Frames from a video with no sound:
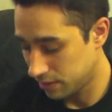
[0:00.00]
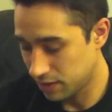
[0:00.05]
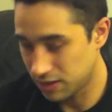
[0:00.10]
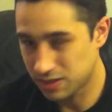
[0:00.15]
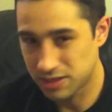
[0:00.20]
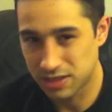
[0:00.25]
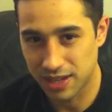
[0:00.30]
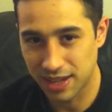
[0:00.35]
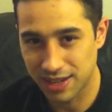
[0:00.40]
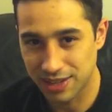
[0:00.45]

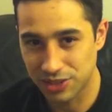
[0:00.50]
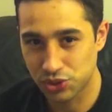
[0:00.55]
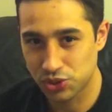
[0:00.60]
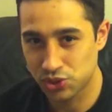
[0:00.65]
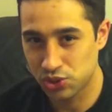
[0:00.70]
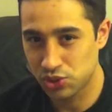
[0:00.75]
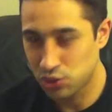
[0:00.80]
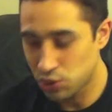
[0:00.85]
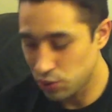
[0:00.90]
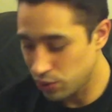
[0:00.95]
It's a
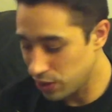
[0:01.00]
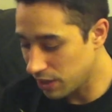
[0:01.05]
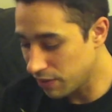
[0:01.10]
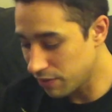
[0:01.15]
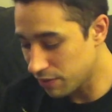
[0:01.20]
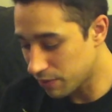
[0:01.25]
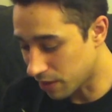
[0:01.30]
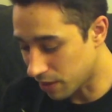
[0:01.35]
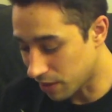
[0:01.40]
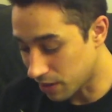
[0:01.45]

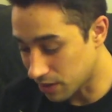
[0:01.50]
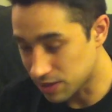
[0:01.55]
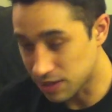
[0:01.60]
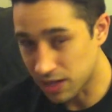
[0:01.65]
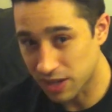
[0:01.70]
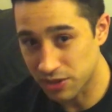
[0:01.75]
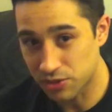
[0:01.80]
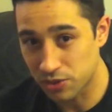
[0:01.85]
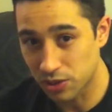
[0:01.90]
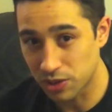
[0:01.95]
2D
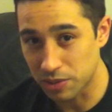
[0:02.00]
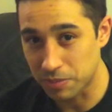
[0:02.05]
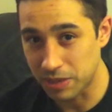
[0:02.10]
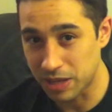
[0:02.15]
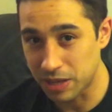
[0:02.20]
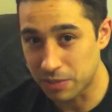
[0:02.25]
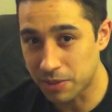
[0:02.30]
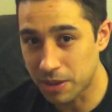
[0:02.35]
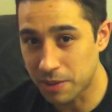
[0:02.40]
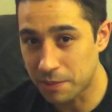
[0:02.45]
side-scrolling
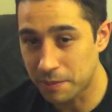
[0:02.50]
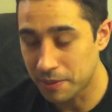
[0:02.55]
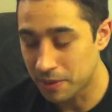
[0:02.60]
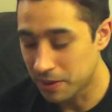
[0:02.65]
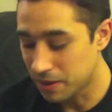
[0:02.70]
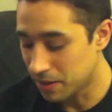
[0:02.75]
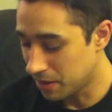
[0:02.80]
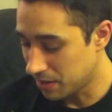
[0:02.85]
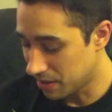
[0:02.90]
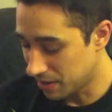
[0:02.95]
beat-em-up,
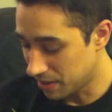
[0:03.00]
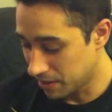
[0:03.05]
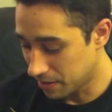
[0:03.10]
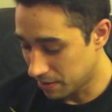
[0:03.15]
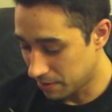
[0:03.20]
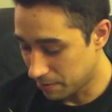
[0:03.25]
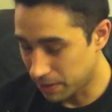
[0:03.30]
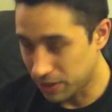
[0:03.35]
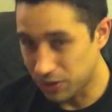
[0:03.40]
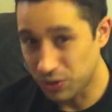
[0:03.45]

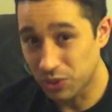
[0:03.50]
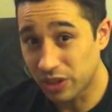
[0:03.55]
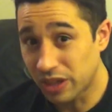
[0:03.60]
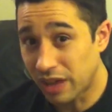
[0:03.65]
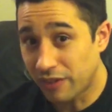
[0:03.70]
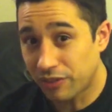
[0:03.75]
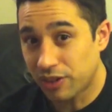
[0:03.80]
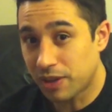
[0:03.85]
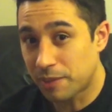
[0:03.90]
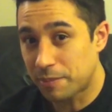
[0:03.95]
but you
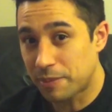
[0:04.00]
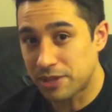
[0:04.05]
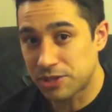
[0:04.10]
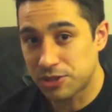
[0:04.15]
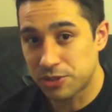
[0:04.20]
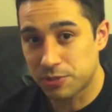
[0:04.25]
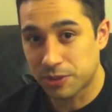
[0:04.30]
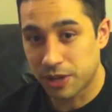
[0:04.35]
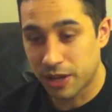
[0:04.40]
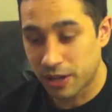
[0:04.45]
level up
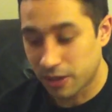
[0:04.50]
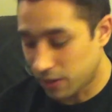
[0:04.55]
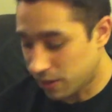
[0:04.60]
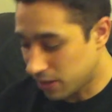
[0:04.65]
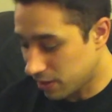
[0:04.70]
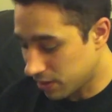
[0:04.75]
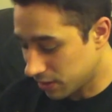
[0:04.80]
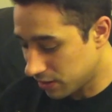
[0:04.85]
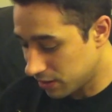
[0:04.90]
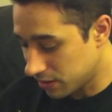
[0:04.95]
as you play
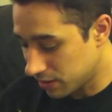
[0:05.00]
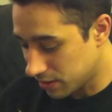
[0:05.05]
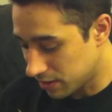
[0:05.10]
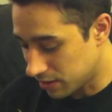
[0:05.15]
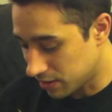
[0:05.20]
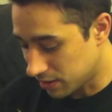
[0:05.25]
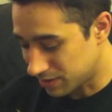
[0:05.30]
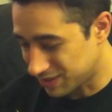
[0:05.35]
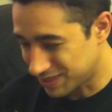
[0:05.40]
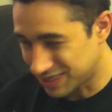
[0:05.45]
along.
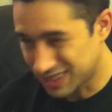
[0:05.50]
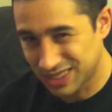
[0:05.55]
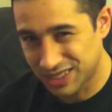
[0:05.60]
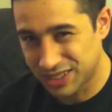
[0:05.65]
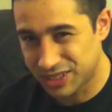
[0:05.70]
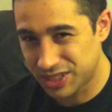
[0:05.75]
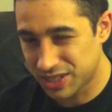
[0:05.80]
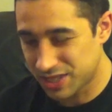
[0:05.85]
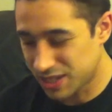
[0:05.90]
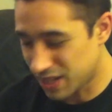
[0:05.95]

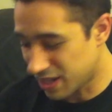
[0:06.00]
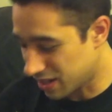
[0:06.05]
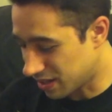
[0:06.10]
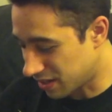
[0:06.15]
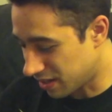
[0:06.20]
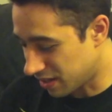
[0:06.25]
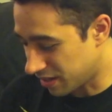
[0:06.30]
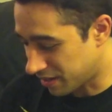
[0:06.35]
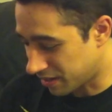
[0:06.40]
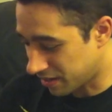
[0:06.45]
It's just that,
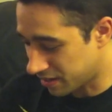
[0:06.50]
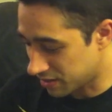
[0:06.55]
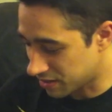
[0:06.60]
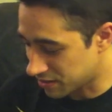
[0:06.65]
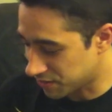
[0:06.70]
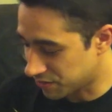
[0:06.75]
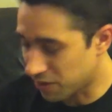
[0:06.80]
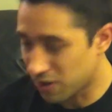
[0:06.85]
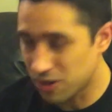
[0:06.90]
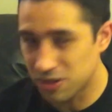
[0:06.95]

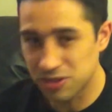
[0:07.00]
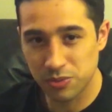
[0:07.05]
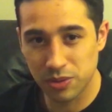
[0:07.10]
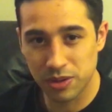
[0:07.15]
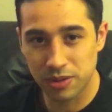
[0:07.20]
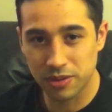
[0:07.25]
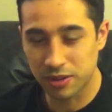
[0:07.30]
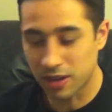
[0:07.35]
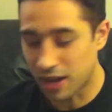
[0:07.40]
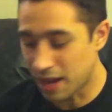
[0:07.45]
as far as
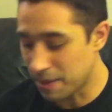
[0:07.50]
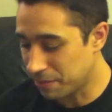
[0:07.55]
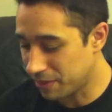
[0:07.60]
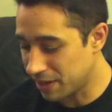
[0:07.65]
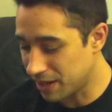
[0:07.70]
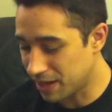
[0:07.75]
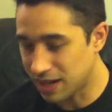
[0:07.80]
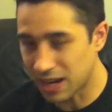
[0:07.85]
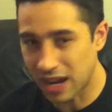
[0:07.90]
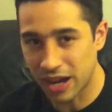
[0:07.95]
when I
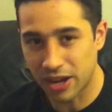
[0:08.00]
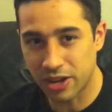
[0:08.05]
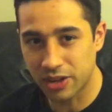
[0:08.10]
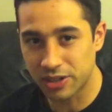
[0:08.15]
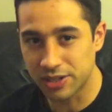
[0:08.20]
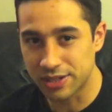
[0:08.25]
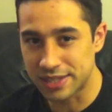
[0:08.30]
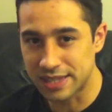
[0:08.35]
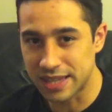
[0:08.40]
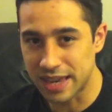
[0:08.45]
played it, I
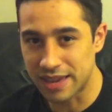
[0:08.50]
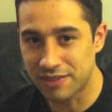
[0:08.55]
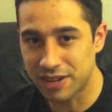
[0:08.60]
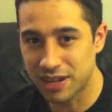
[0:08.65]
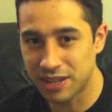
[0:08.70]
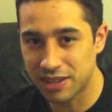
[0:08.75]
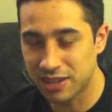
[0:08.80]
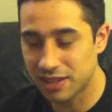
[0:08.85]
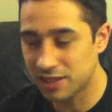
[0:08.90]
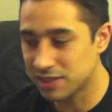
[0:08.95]
couldn't save
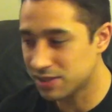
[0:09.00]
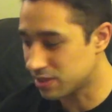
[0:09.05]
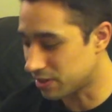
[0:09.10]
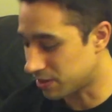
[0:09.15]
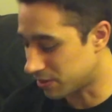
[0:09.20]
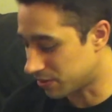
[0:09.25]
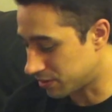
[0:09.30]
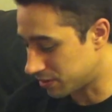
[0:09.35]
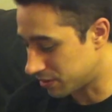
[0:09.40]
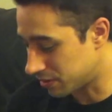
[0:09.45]
anything,
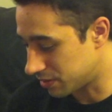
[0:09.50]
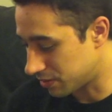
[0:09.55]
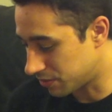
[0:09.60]
so...